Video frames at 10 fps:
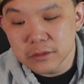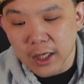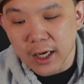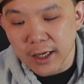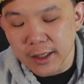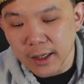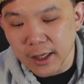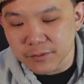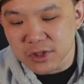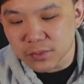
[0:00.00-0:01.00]
I
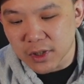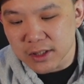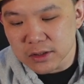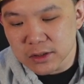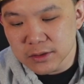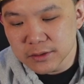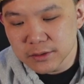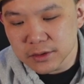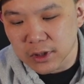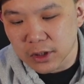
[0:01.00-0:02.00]
am surprised.
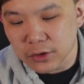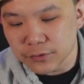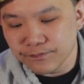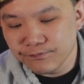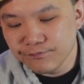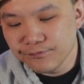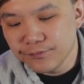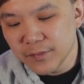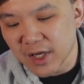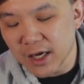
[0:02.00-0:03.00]
So,
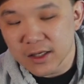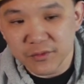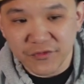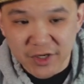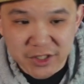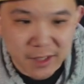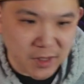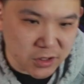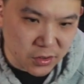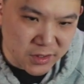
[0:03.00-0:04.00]
yeah, let me finish up.
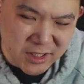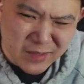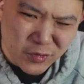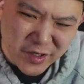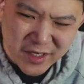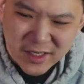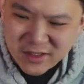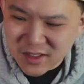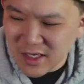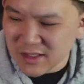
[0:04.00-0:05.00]
Let's go to summary
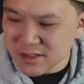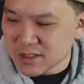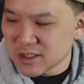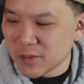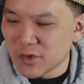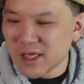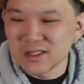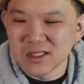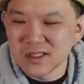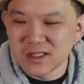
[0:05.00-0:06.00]
and kind of summarize
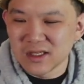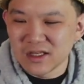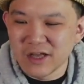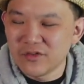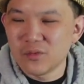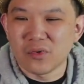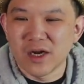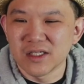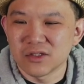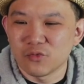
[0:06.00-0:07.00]
this and give you a
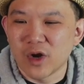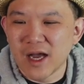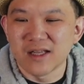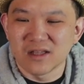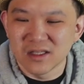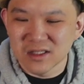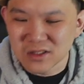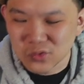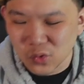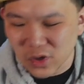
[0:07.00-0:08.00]
price, what I think this
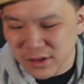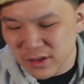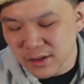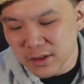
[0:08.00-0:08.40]
is worth.